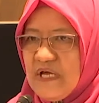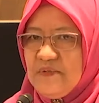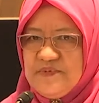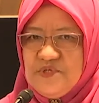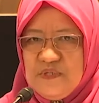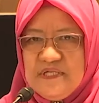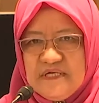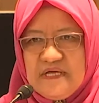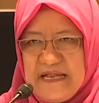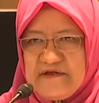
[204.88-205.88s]
I'll be doing
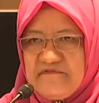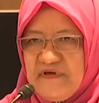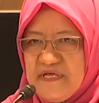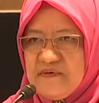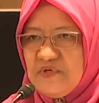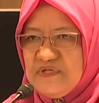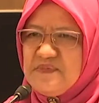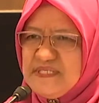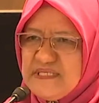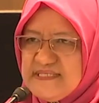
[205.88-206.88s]
the clarifying about the
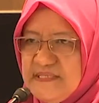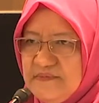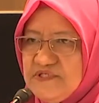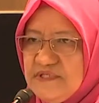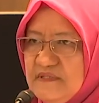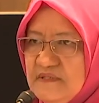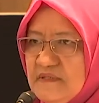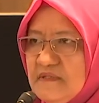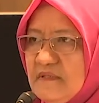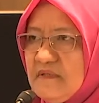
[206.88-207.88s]

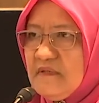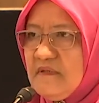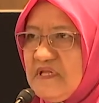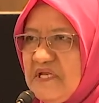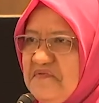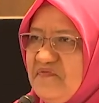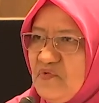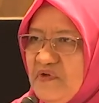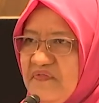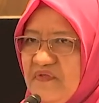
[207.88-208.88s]
misconception that if
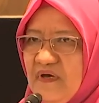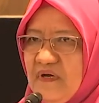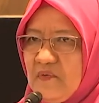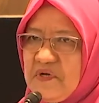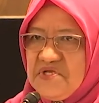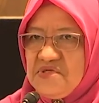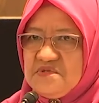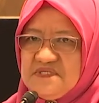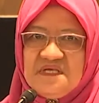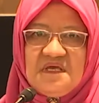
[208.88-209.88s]
you Ridha, why do you
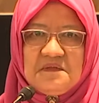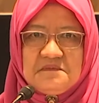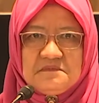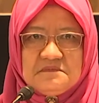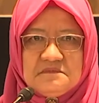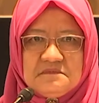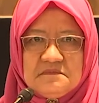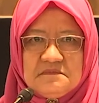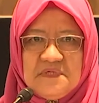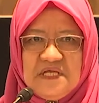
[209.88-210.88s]
seek help?
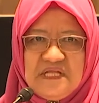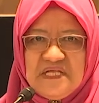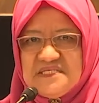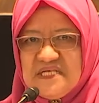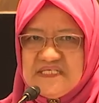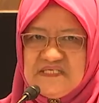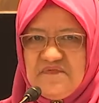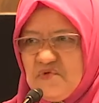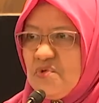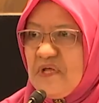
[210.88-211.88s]
And that is as
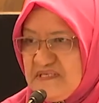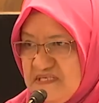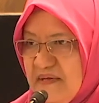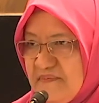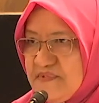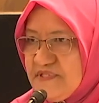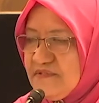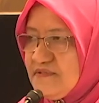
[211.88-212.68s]
if you don't accept.